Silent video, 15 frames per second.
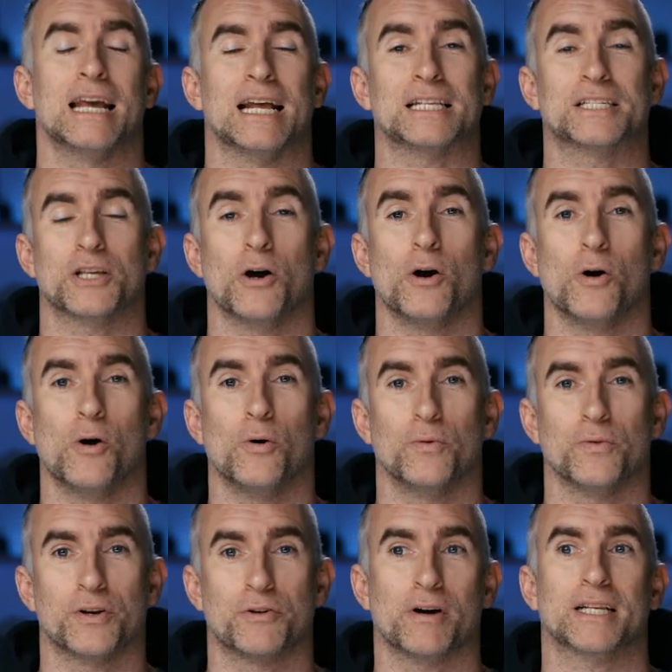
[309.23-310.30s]
And
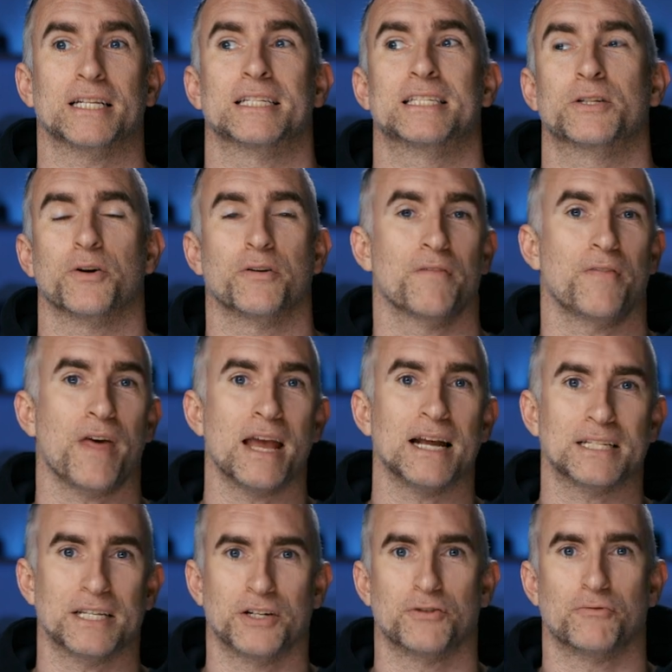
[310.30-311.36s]
so the director is sort of
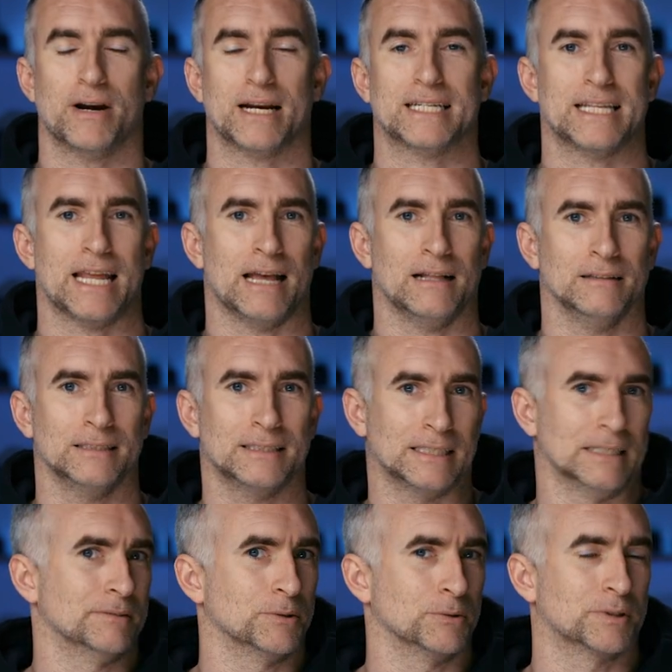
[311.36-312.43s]
there to direct talent
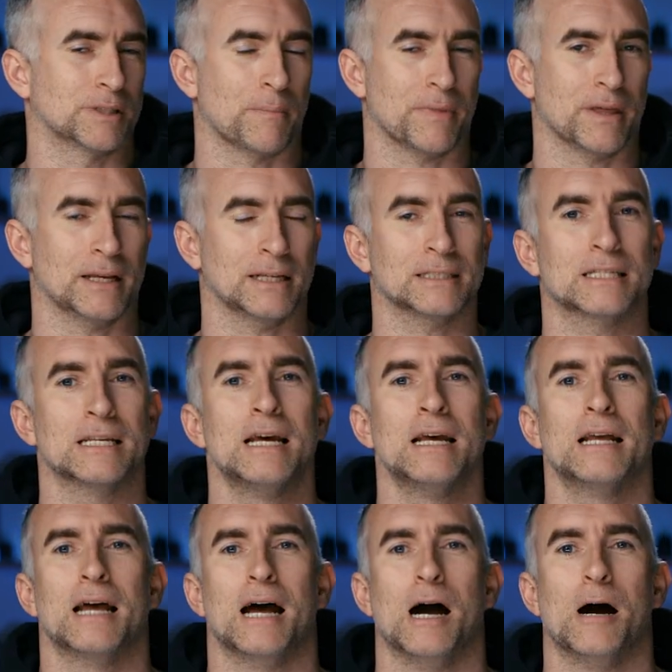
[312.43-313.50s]
and do some things.
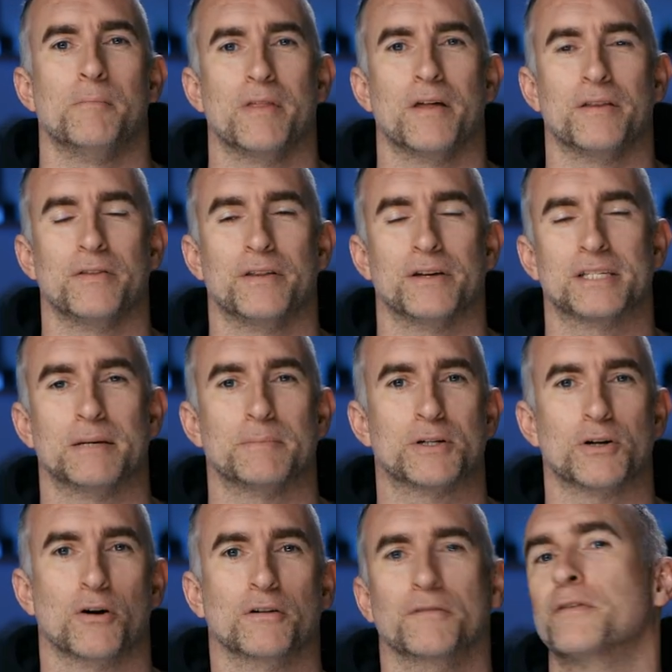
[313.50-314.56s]
And then the
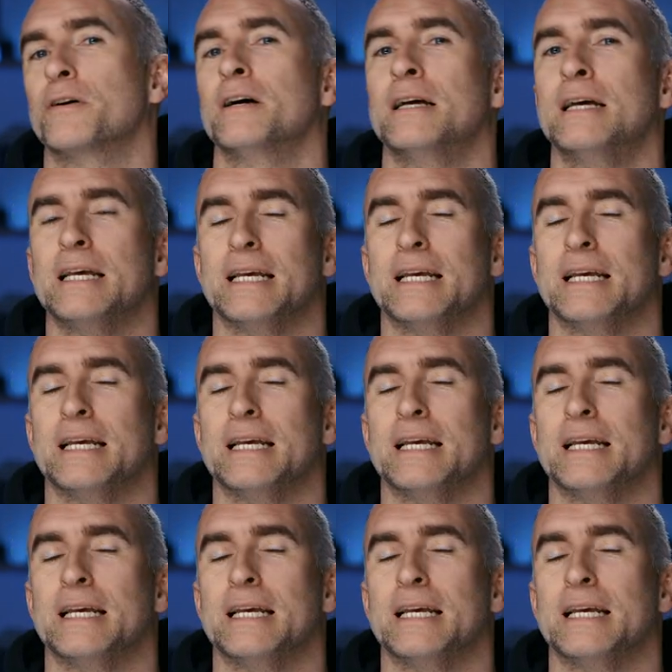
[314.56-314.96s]
cinematographer